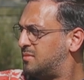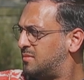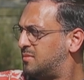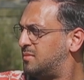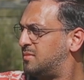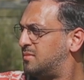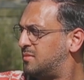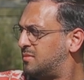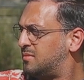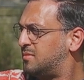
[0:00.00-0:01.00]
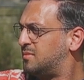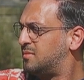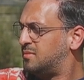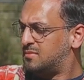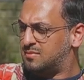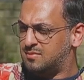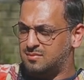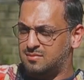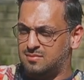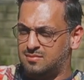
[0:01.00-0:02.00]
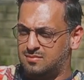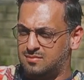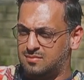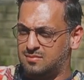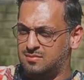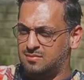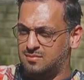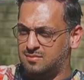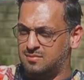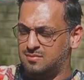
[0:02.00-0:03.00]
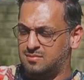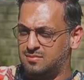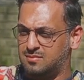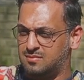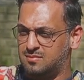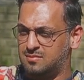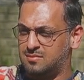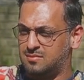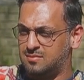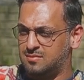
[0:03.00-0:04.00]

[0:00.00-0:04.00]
[no speech]